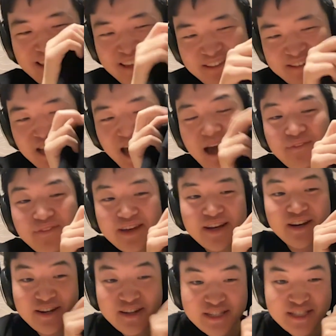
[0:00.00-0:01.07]
Tapping
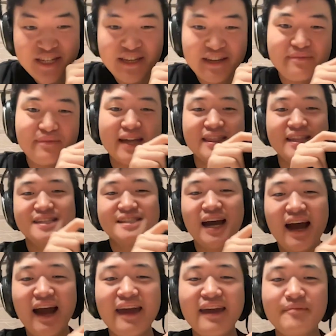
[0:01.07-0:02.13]
her chip at the
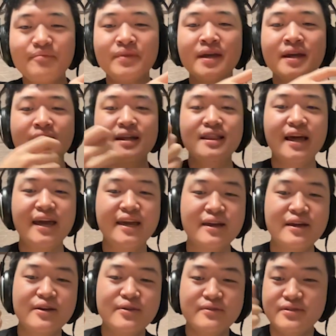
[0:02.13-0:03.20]
time, like,
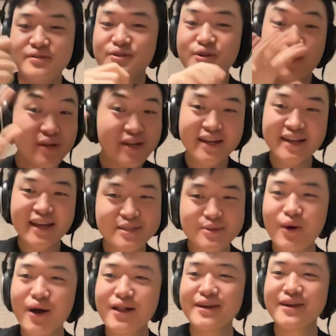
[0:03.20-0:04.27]
you don't need to connect a
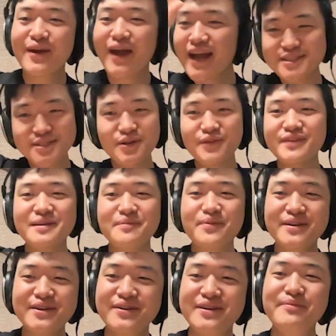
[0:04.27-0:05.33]
wallet. You actually don't even need to put
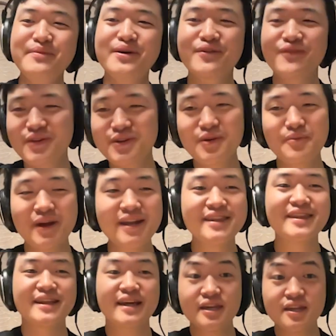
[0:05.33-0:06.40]
in your email or phone number or
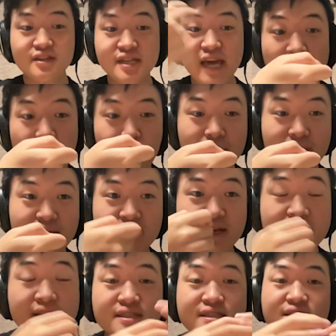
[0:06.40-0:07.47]
anything. Like, tapping it
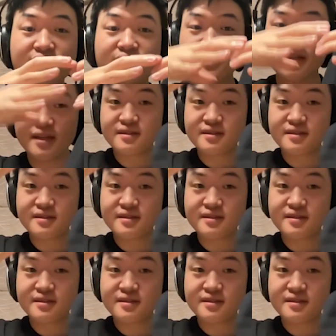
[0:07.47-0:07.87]
instantly